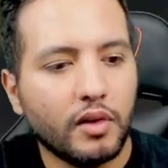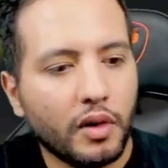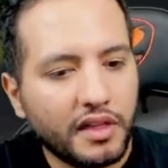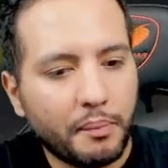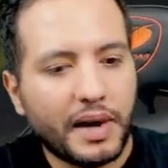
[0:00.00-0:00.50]

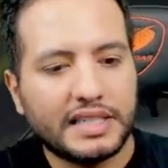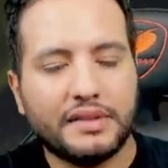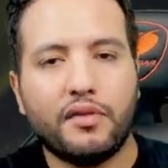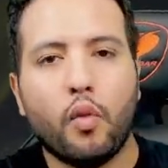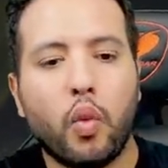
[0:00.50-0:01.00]
The passive
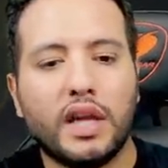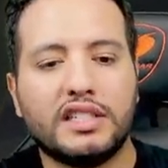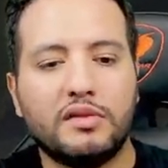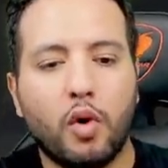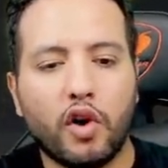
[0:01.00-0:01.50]

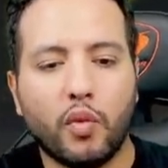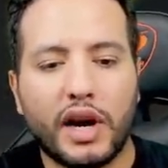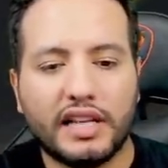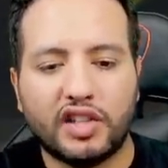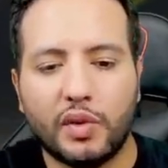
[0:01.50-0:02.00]
once more,
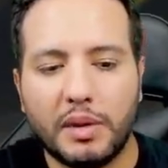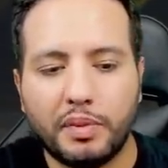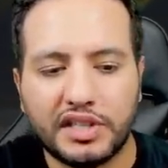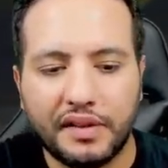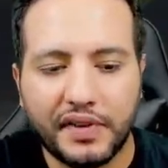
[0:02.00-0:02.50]

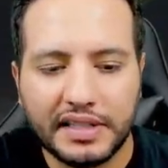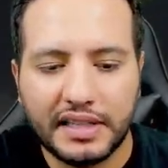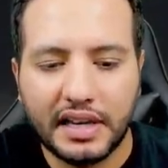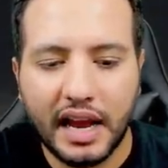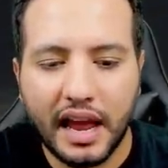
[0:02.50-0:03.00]
120%
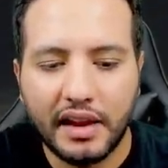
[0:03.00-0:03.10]
faster and